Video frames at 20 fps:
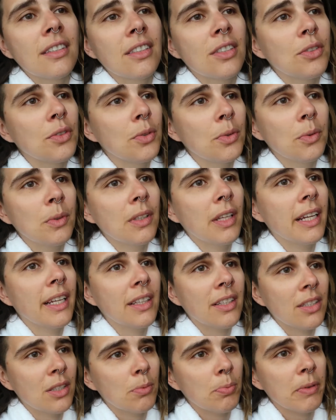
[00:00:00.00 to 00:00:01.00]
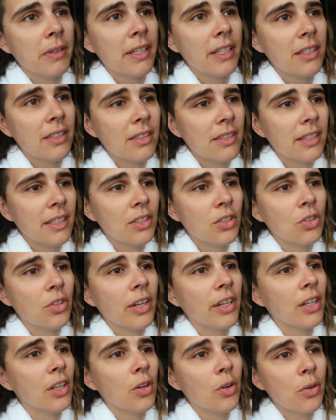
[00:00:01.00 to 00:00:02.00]
to like this place and
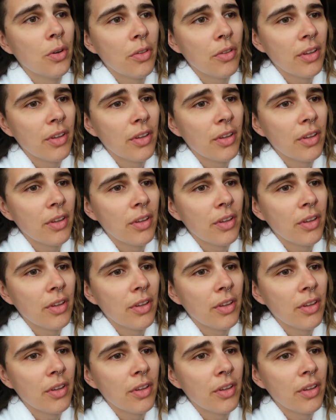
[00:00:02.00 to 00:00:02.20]
trying to go to